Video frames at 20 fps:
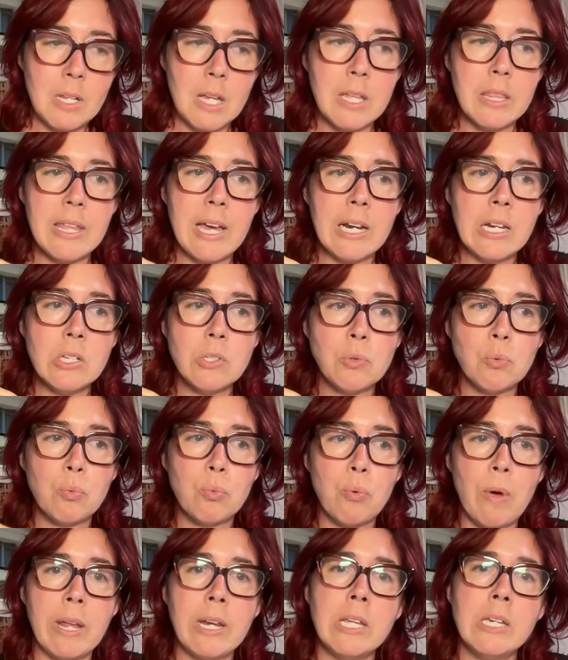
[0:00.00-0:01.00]
that is
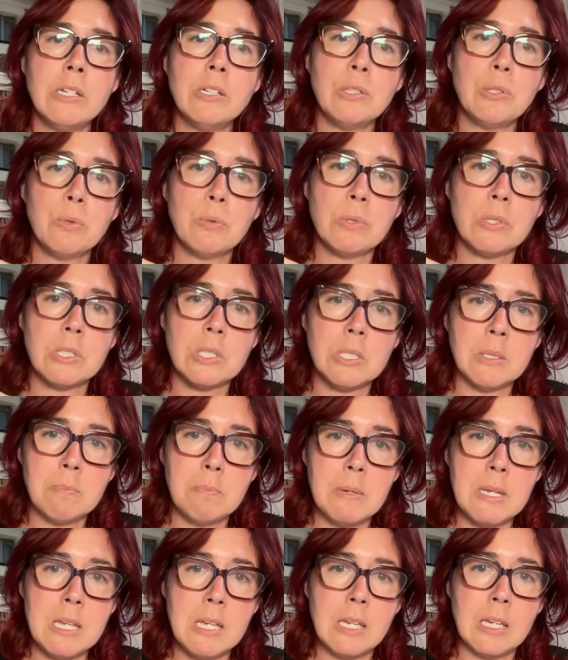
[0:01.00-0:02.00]
ready to
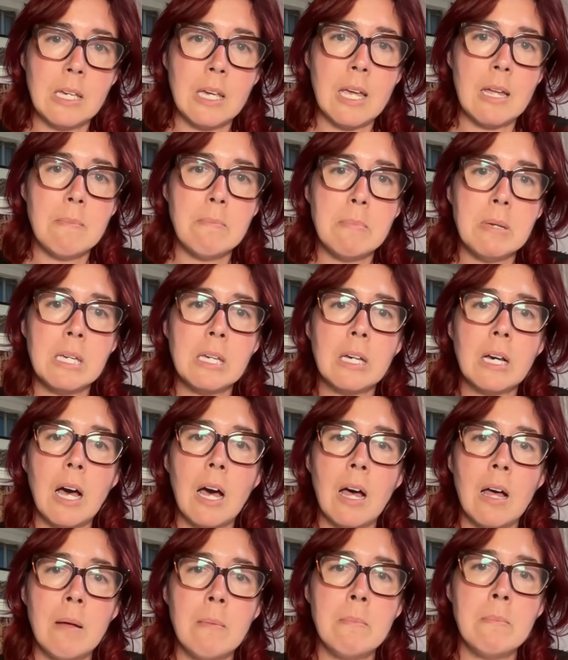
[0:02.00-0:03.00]
speak and
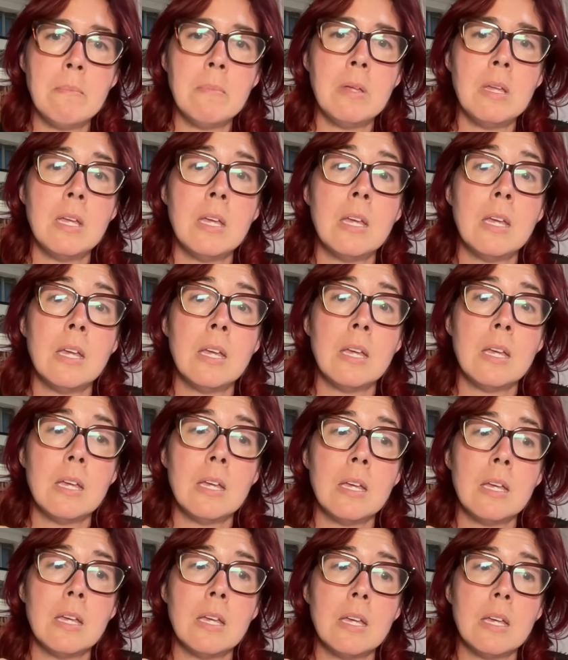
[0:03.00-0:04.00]
become
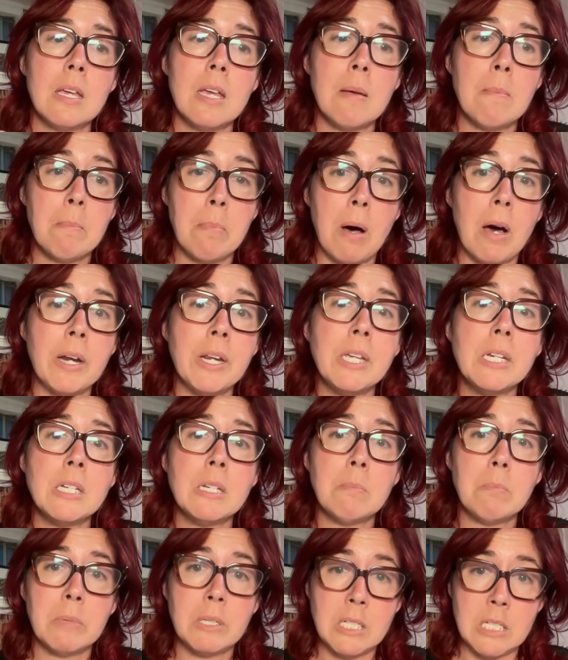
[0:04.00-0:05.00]
embodied
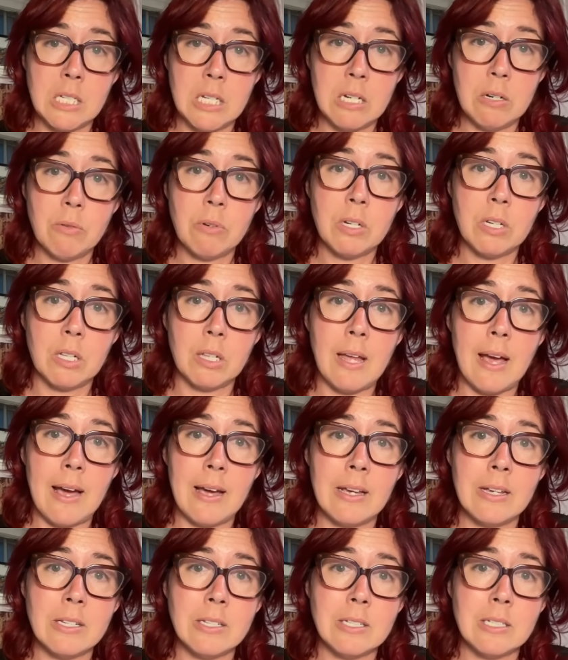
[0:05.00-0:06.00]
and
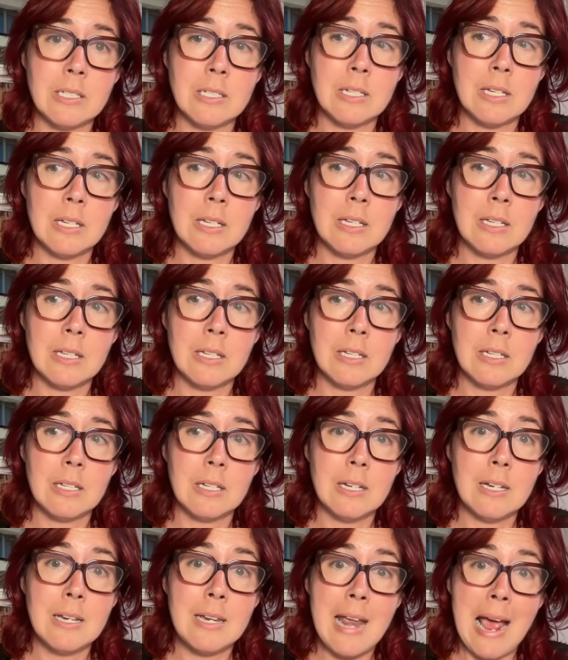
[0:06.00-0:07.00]
materialized
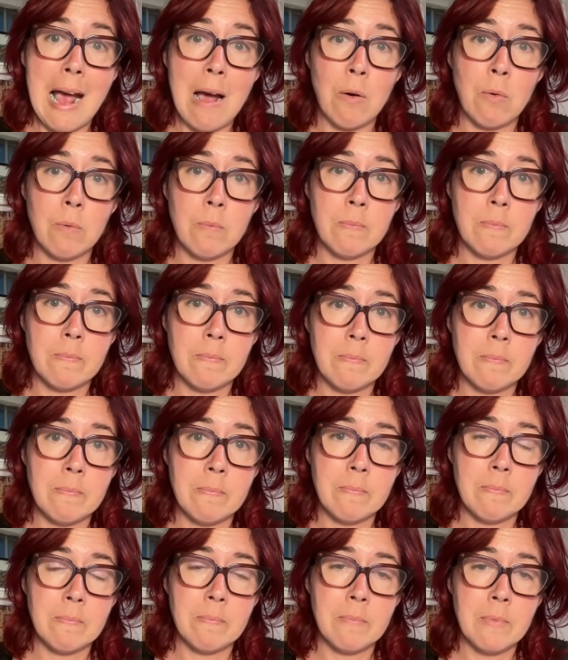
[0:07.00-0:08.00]
now,
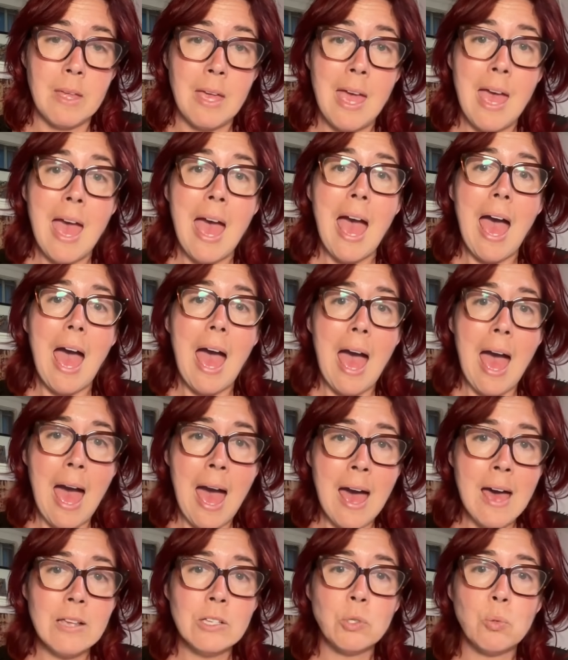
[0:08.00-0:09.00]

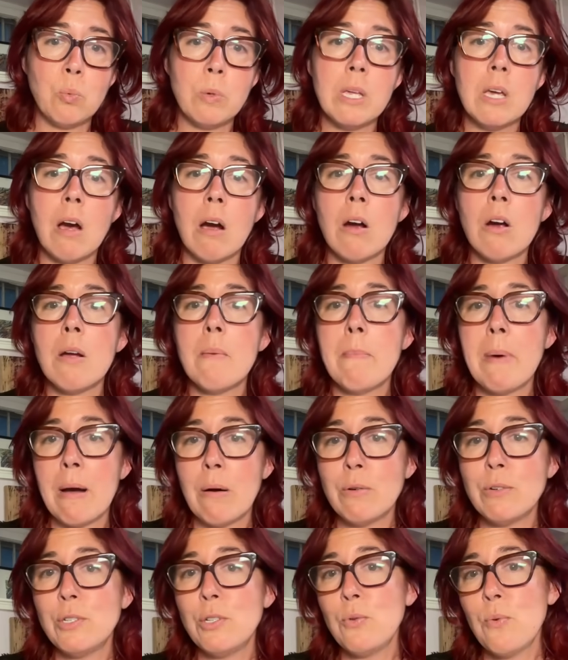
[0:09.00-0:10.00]
as we are
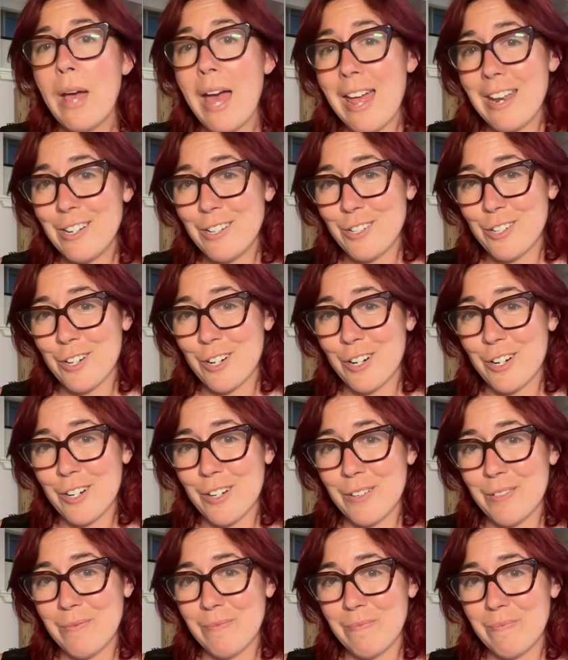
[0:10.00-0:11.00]
about to enter